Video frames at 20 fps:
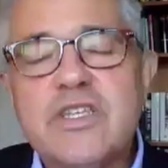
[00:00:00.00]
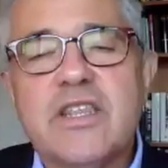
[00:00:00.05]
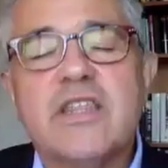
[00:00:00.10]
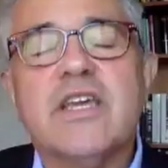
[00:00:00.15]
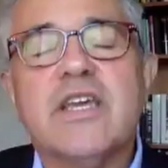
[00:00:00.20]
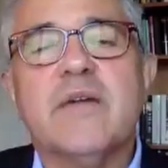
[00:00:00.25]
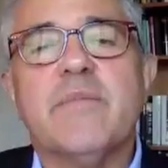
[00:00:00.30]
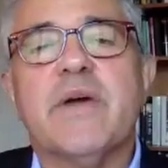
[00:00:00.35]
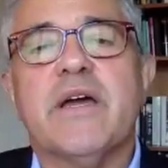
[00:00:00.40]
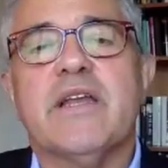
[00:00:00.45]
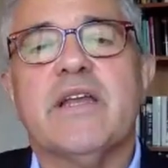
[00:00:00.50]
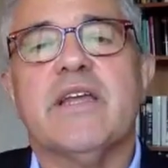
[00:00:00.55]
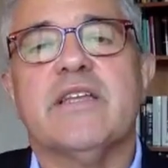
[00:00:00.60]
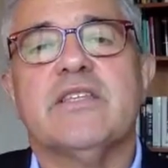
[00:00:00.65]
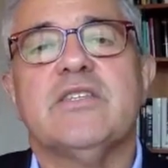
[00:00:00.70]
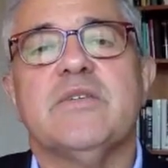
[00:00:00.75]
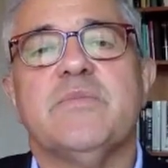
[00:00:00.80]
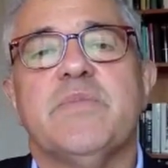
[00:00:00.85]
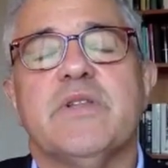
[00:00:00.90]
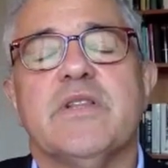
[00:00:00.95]
thing about
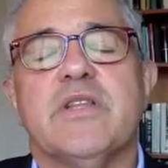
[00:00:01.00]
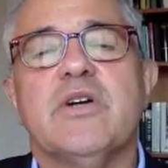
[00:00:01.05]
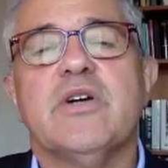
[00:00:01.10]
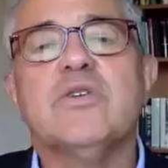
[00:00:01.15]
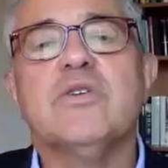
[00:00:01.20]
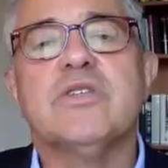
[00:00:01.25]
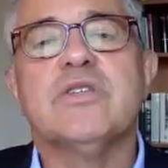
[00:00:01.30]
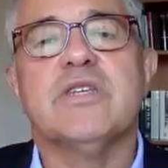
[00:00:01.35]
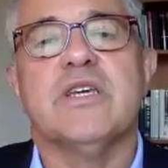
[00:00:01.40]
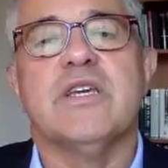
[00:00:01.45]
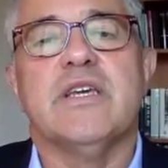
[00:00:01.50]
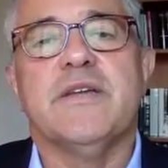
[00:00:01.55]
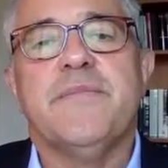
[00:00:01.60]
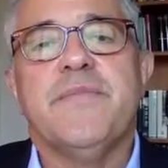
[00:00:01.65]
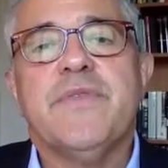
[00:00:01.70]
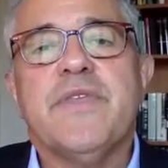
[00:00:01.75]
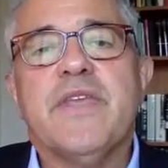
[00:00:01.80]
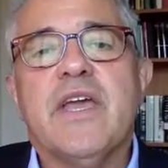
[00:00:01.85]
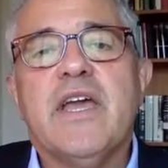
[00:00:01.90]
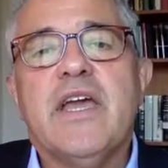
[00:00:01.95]
Nancy Pelosi
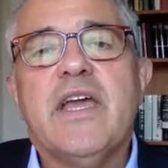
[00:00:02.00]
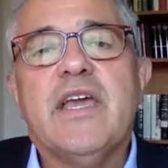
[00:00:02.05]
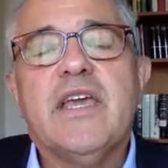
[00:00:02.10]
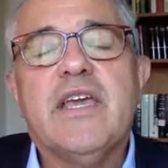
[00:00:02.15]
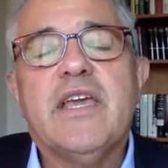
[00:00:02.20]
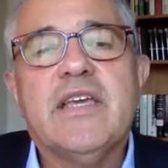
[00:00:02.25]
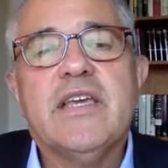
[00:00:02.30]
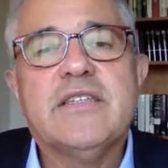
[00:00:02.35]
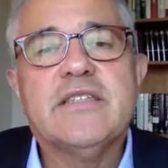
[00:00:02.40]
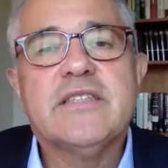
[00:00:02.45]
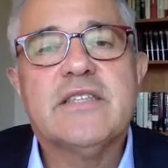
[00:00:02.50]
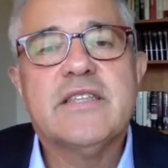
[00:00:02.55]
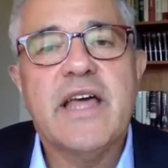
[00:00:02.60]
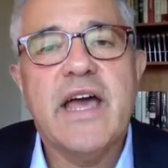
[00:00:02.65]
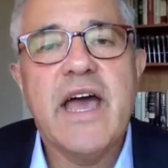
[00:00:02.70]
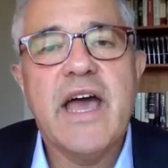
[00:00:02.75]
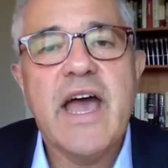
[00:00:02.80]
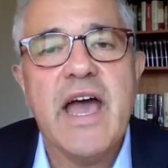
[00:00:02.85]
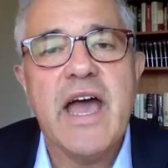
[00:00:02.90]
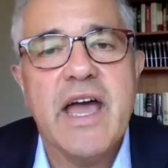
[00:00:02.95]
is
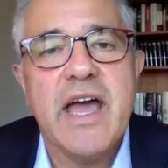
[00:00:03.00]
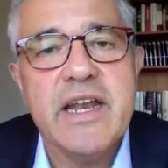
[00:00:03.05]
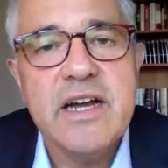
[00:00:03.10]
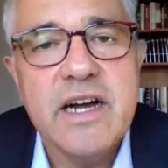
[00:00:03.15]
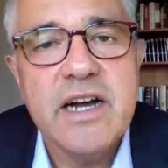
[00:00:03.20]
that,